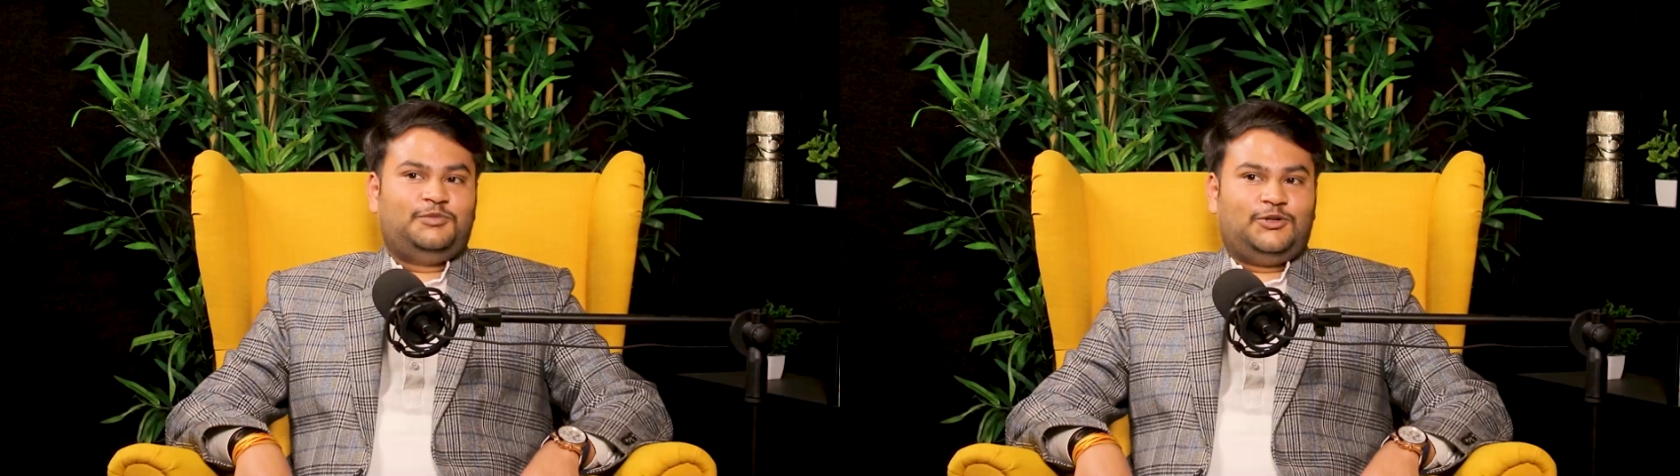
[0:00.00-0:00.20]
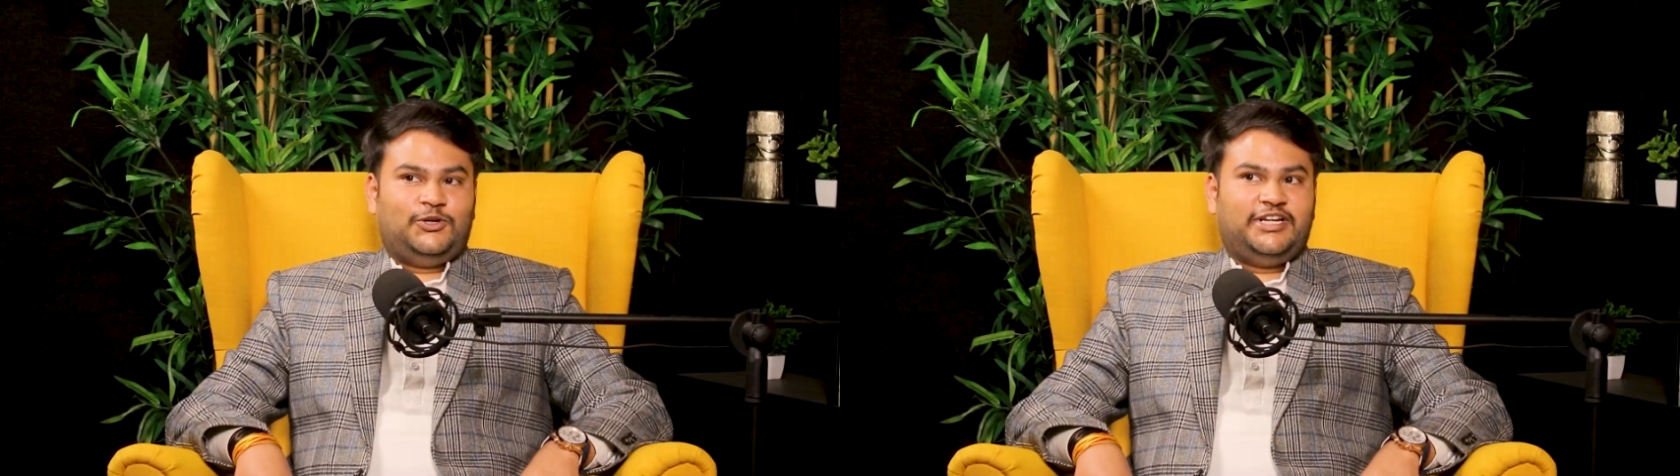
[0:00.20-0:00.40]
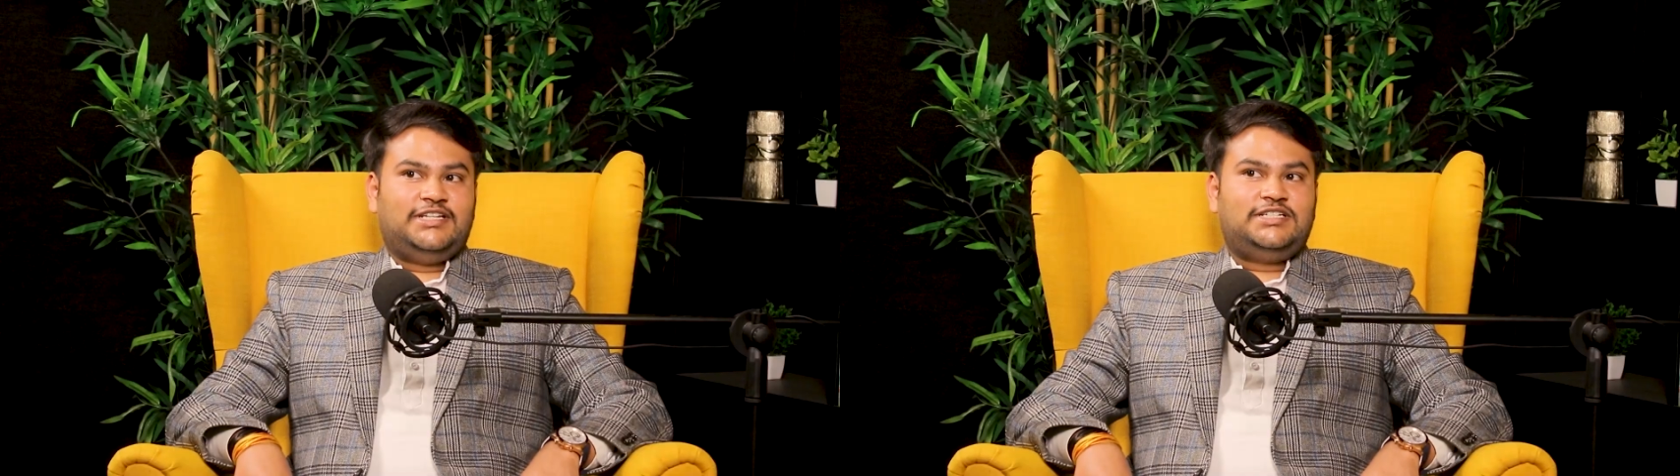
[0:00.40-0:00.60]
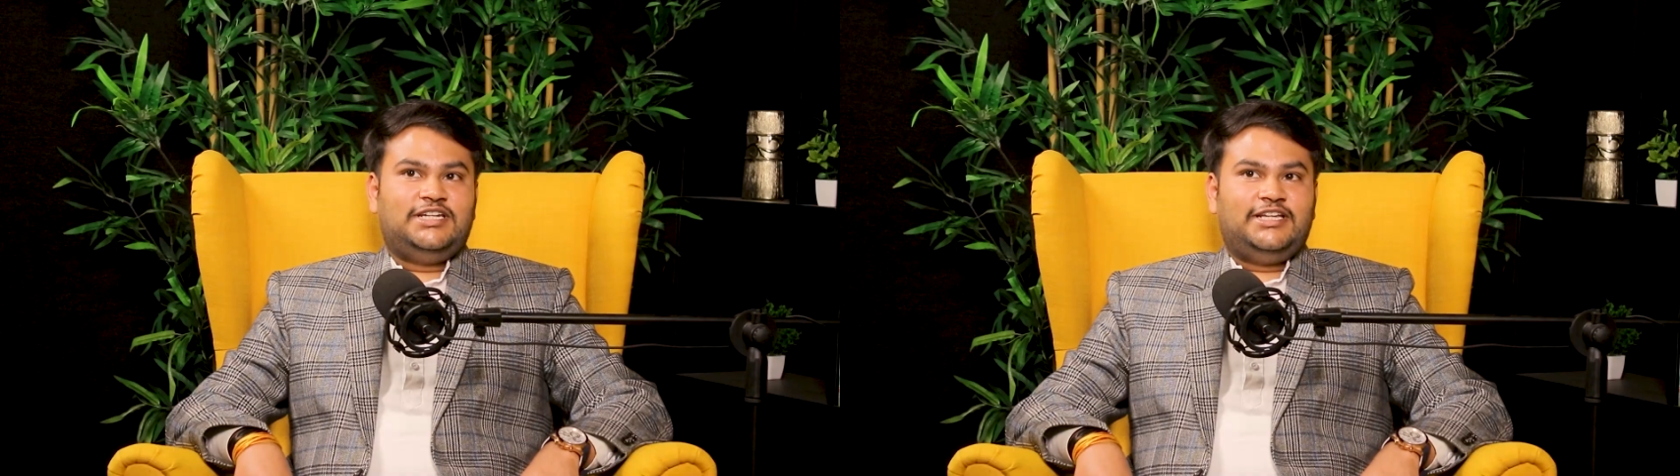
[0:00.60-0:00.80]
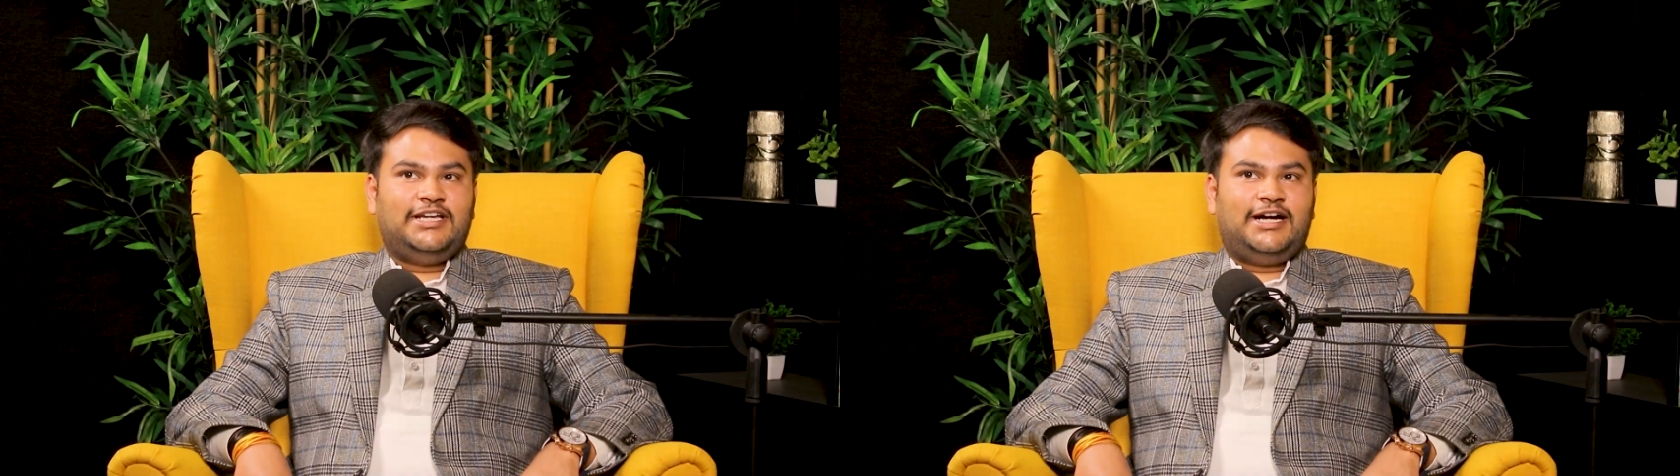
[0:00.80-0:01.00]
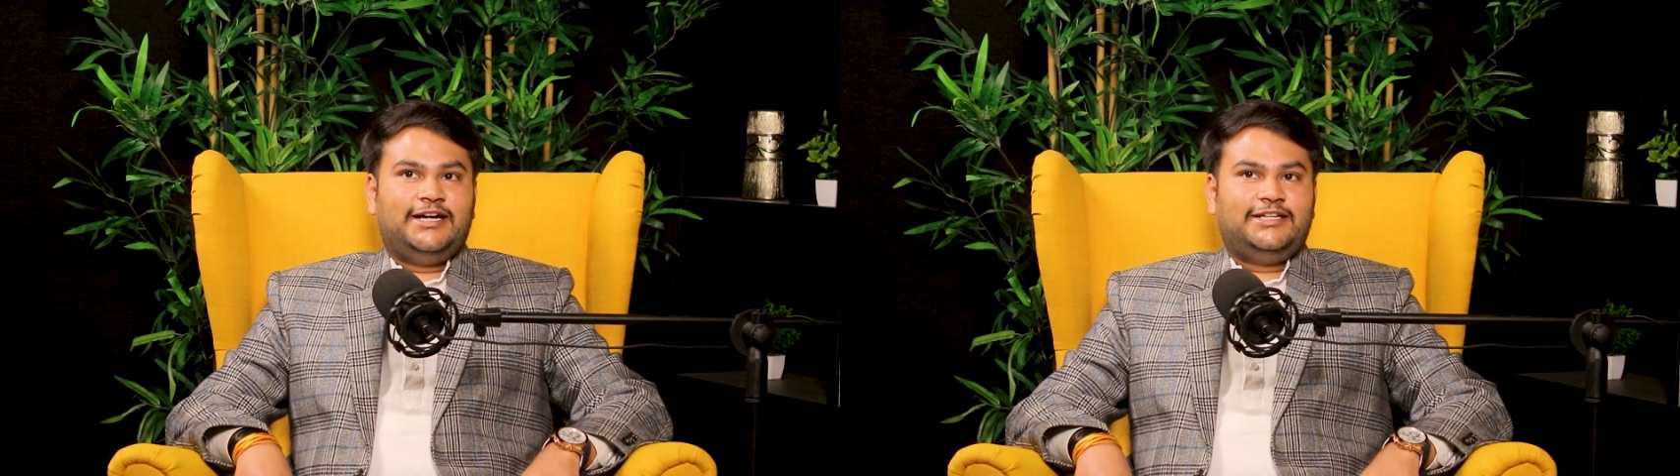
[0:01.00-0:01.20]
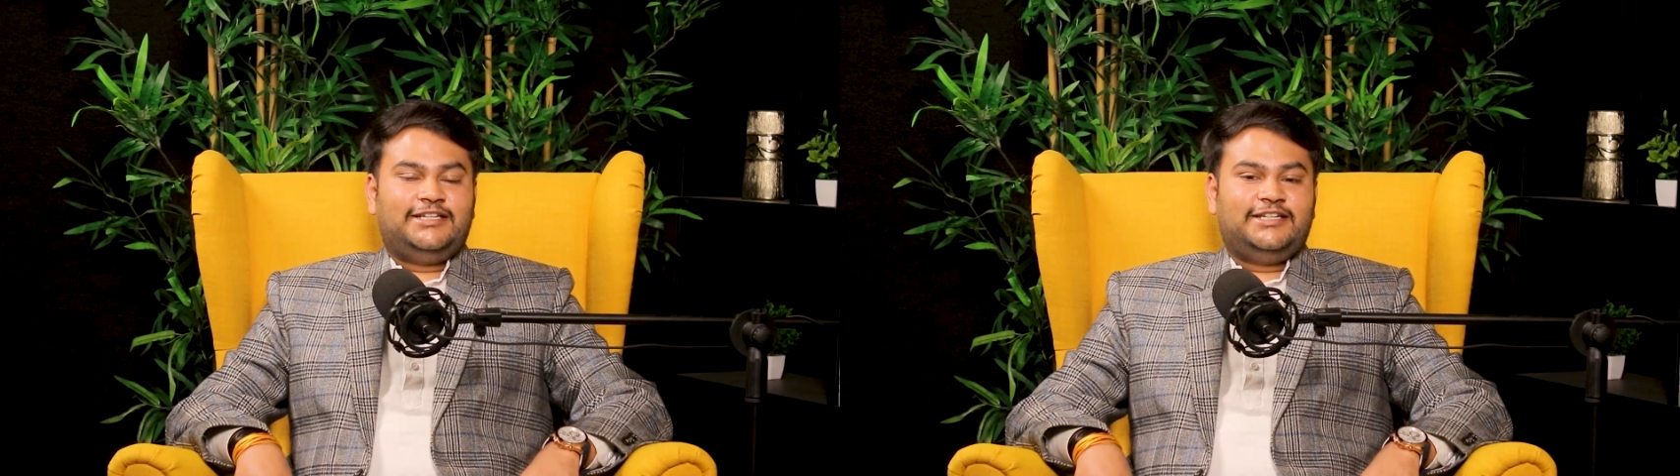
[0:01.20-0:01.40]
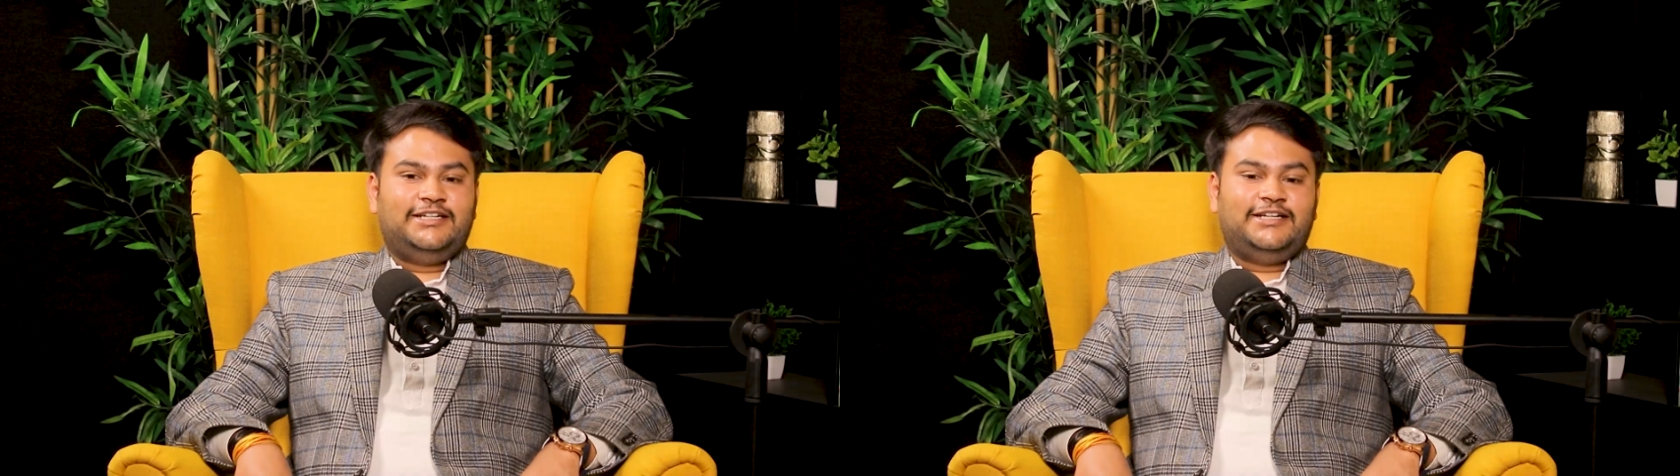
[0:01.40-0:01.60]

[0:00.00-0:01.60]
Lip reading: Honestly, I think